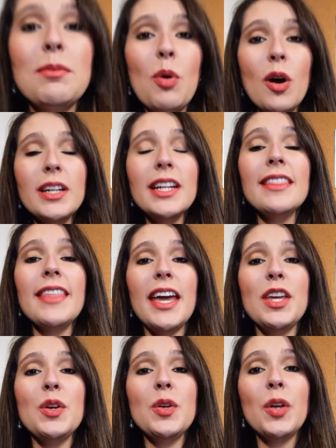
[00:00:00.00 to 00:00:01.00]
important
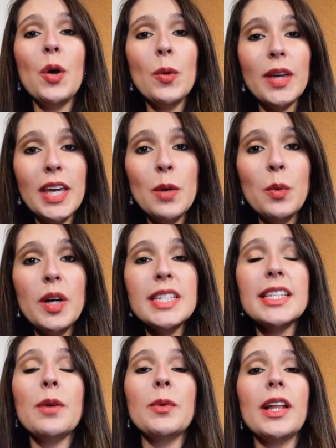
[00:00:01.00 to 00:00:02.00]
that you know
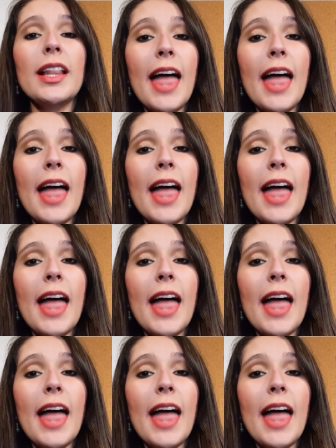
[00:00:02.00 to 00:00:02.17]
keywords that will